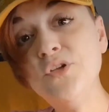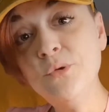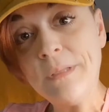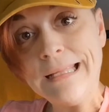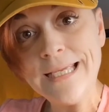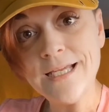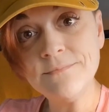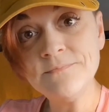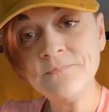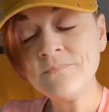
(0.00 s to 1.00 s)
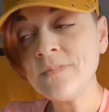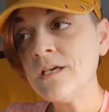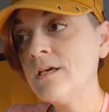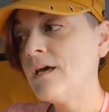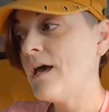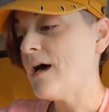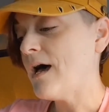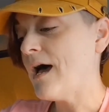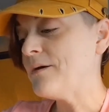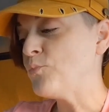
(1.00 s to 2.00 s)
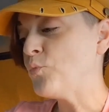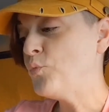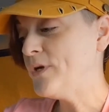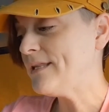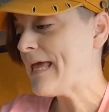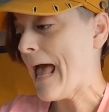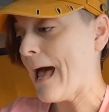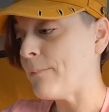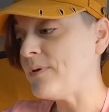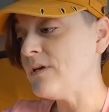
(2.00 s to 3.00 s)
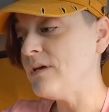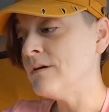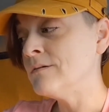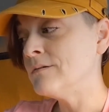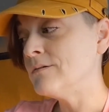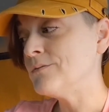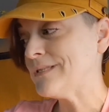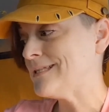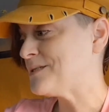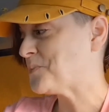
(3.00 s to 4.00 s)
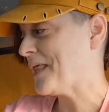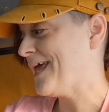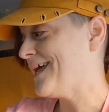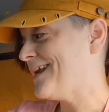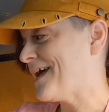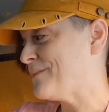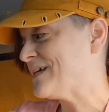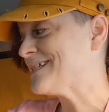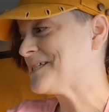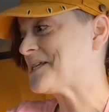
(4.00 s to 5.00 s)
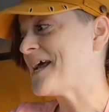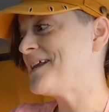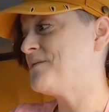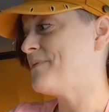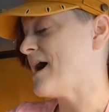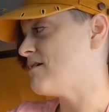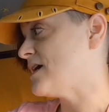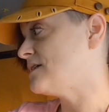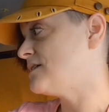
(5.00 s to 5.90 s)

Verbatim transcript: have a new plan. I'm really happy with this plan. I'm excited about